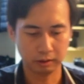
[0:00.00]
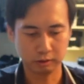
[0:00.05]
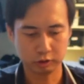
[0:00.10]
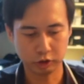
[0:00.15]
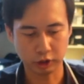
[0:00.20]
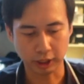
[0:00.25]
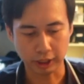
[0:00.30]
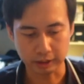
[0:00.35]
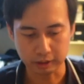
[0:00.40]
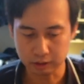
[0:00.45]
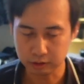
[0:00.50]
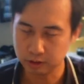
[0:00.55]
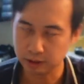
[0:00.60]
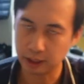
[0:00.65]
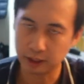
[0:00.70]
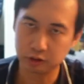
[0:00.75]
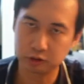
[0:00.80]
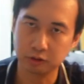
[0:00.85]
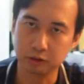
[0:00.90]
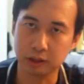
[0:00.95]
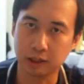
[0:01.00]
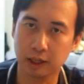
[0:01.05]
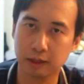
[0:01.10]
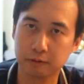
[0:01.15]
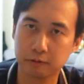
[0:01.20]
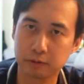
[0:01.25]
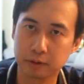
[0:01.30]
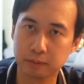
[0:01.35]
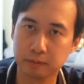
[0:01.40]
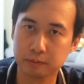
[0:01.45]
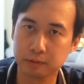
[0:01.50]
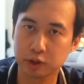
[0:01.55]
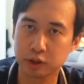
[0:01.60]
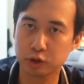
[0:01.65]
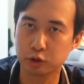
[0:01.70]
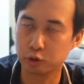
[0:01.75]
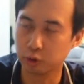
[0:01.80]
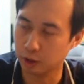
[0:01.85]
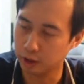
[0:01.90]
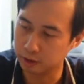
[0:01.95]
chains actually come from
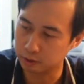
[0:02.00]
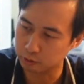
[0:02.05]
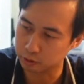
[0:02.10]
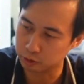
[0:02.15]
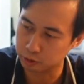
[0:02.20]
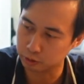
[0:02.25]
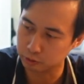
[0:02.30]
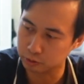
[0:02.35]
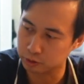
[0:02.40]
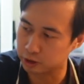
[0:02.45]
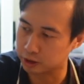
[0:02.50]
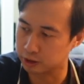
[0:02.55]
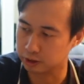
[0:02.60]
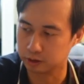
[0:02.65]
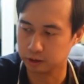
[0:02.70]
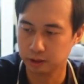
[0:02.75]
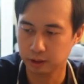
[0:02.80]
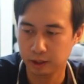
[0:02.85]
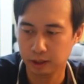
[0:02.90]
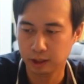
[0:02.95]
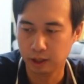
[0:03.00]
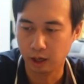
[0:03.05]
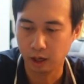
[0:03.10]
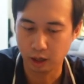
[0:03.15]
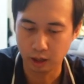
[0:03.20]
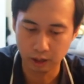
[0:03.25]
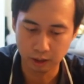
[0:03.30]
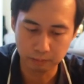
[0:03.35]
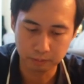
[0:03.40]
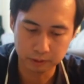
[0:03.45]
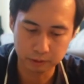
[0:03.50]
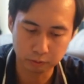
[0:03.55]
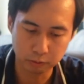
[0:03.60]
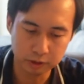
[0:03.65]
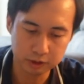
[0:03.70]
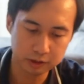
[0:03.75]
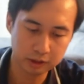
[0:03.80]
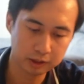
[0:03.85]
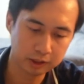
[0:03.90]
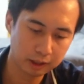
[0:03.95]
Sichuan or Chongqing. But the
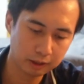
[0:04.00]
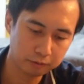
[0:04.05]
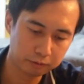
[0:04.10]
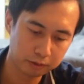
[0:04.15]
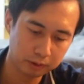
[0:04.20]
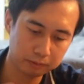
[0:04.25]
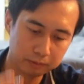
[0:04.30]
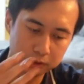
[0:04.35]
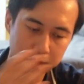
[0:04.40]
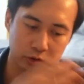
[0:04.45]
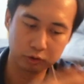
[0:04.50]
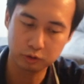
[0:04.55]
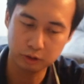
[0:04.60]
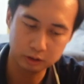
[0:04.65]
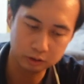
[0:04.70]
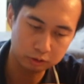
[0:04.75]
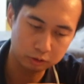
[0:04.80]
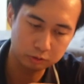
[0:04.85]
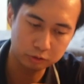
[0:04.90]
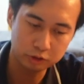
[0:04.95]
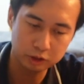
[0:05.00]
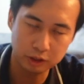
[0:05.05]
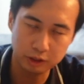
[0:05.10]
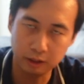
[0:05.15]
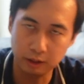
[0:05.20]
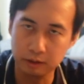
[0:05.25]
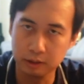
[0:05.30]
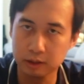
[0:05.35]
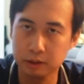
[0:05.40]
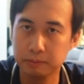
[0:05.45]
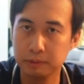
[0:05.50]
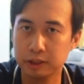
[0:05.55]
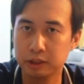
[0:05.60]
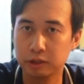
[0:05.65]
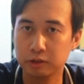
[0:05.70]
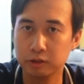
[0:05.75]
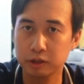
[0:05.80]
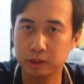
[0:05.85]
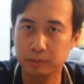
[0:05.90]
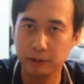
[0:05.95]
ones that come from Sichuan and Chongqing are a little bit
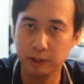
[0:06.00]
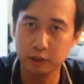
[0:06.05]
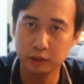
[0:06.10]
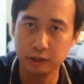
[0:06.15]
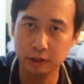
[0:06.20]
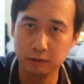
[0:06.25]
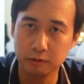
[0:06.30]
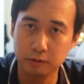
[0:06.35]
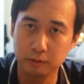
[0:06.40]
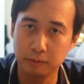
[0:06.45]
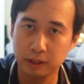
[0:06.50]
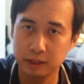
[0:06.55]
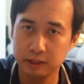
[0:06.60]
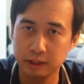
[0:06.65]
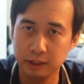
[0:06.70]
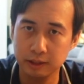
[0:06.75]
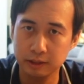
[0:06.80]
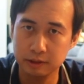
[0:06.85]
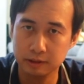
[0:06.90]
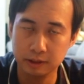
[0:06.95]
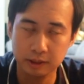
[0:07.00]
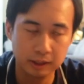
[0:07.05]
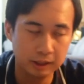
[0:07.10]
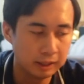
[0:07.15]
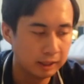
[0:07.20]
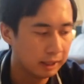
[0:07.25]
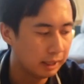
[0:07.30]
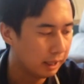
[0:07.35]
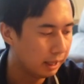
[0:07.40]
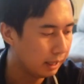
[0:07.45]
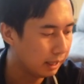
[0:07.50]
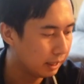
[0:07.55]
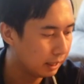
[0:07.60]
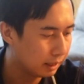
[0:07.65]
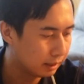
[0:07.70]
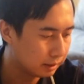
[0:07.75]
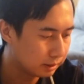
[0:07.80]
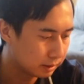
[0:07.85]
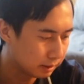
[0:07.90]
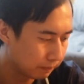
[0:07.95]
too spicy for my taste.
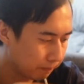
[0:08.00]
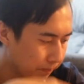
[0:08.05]
And